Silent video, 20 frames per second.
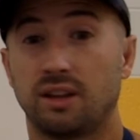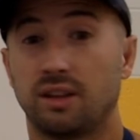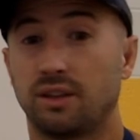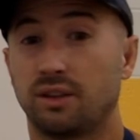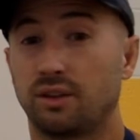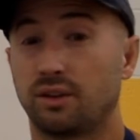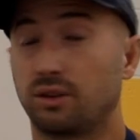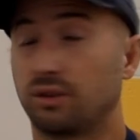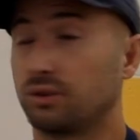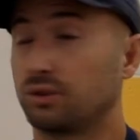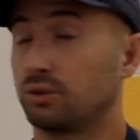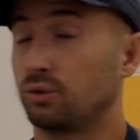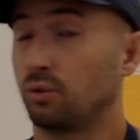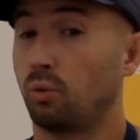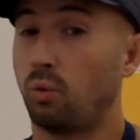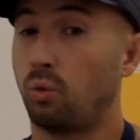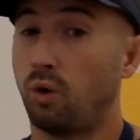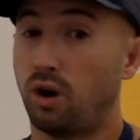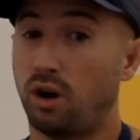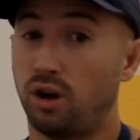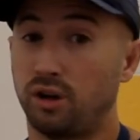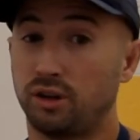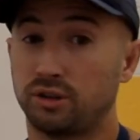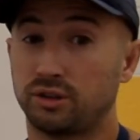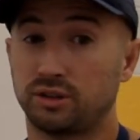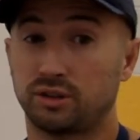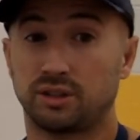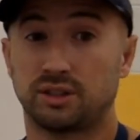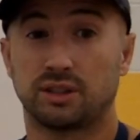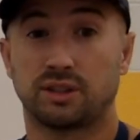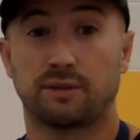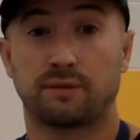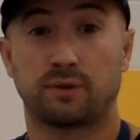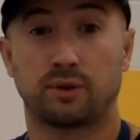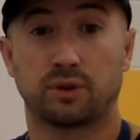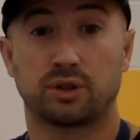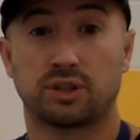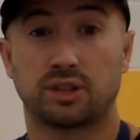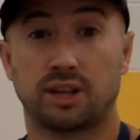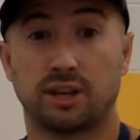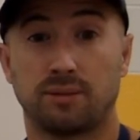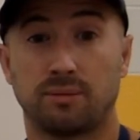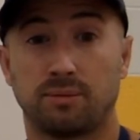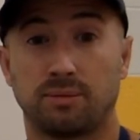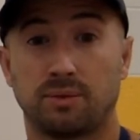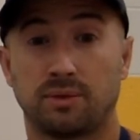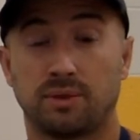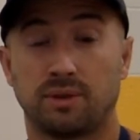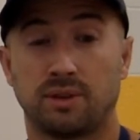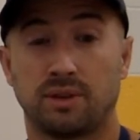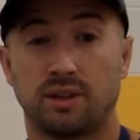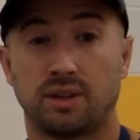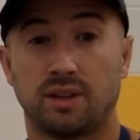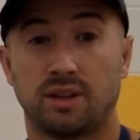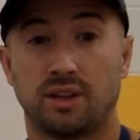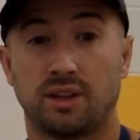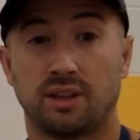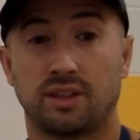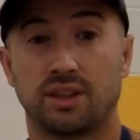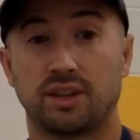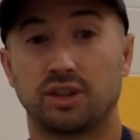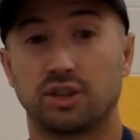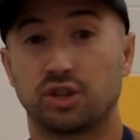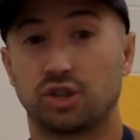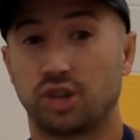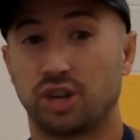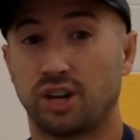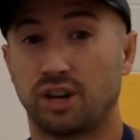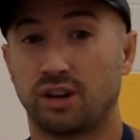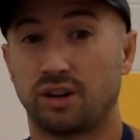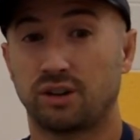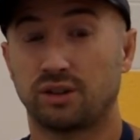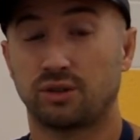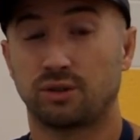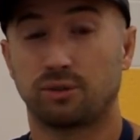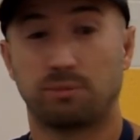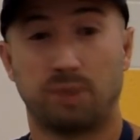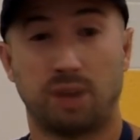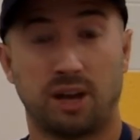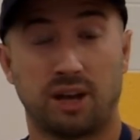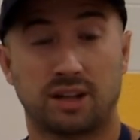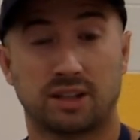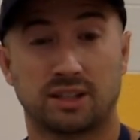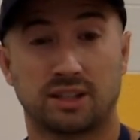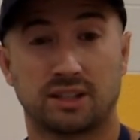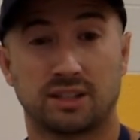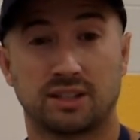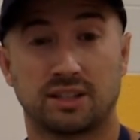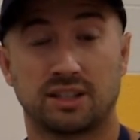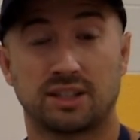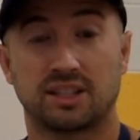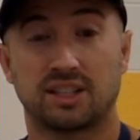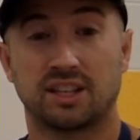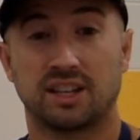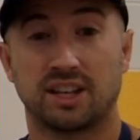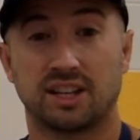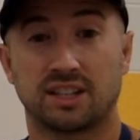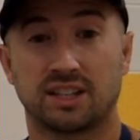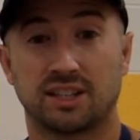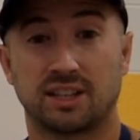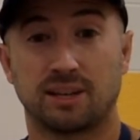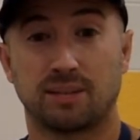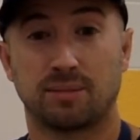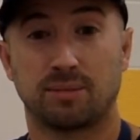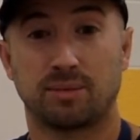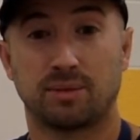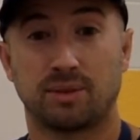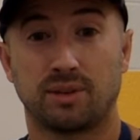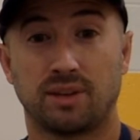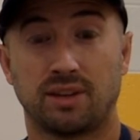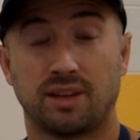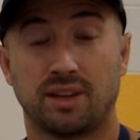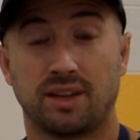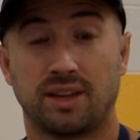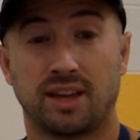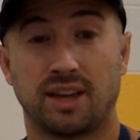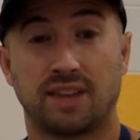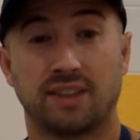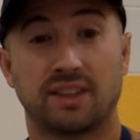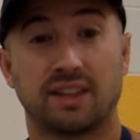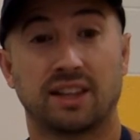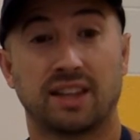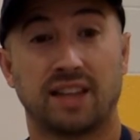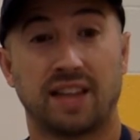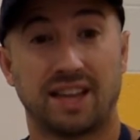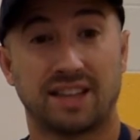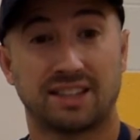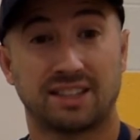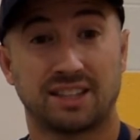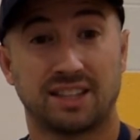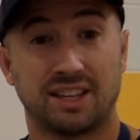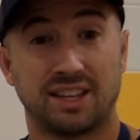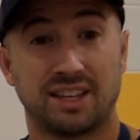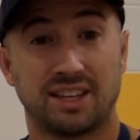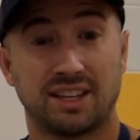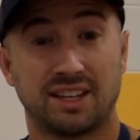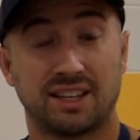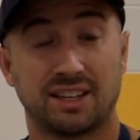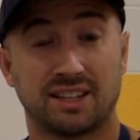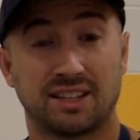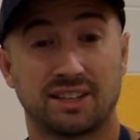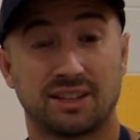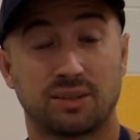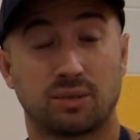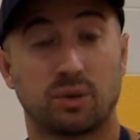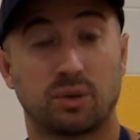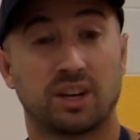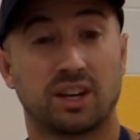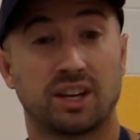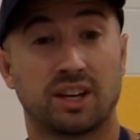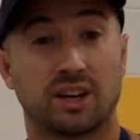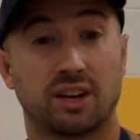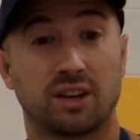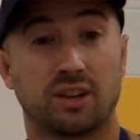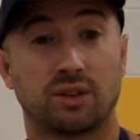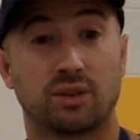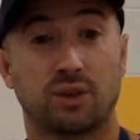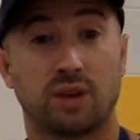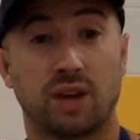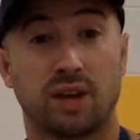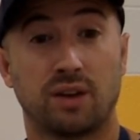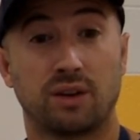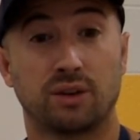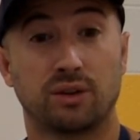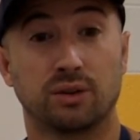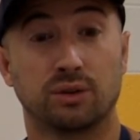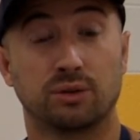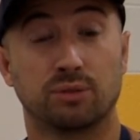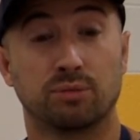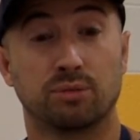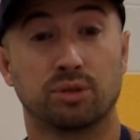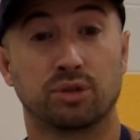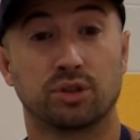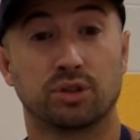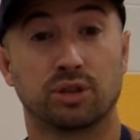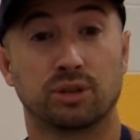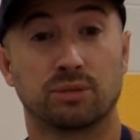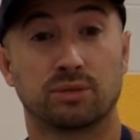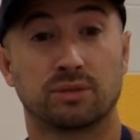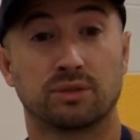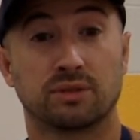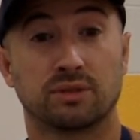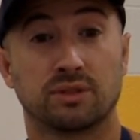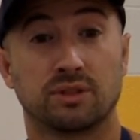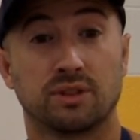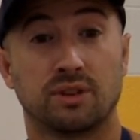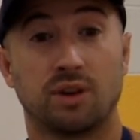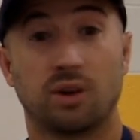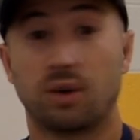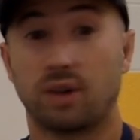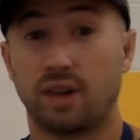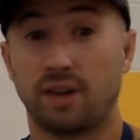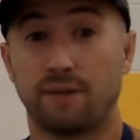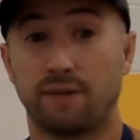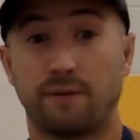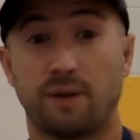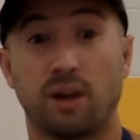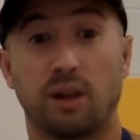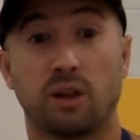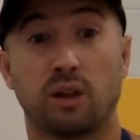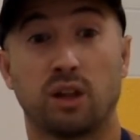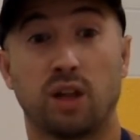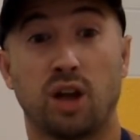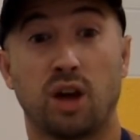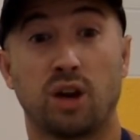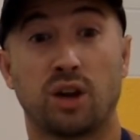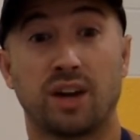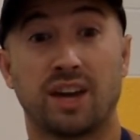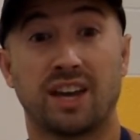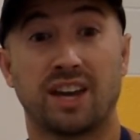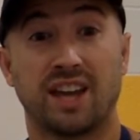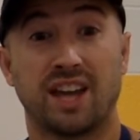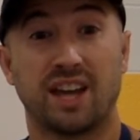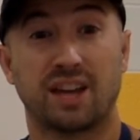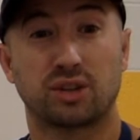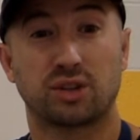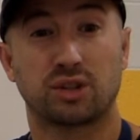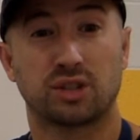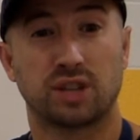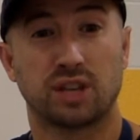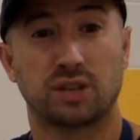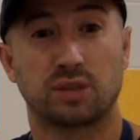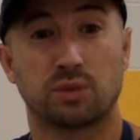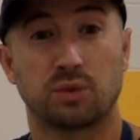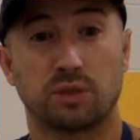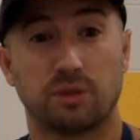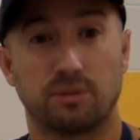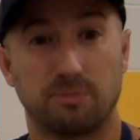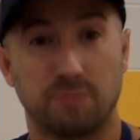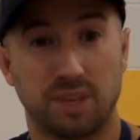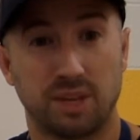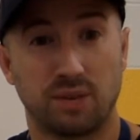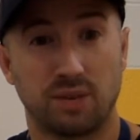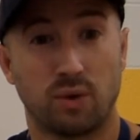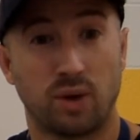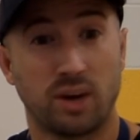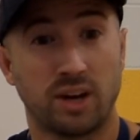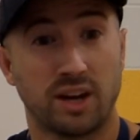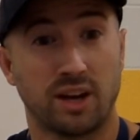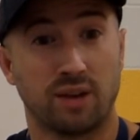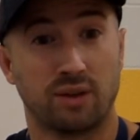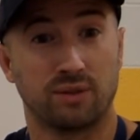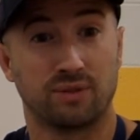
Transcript: There's walls is the first step. Then chairs or boxes is the next step. And then lastly, we're going to get on the ground and do some push-ups. Okay, follow along and exercise with me right now.